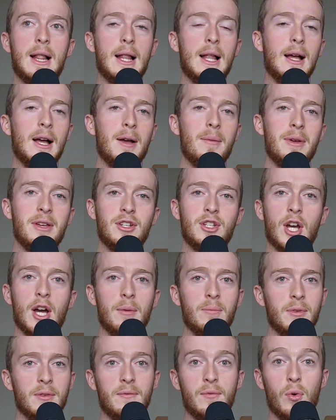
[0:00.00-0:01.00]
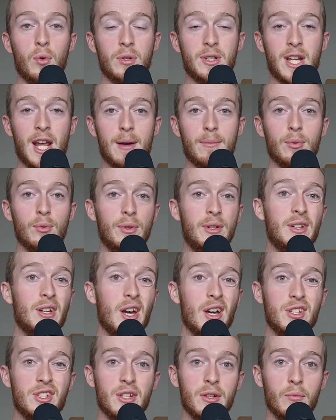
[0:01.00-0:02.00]
in terms of, for example,
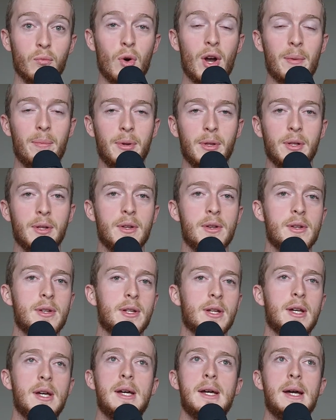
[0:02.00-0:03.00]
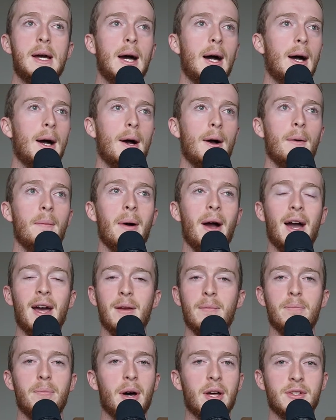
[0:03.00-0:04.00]
certain weapons and
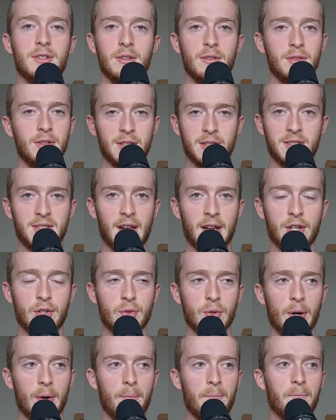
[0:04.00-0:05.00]
buttons, etc.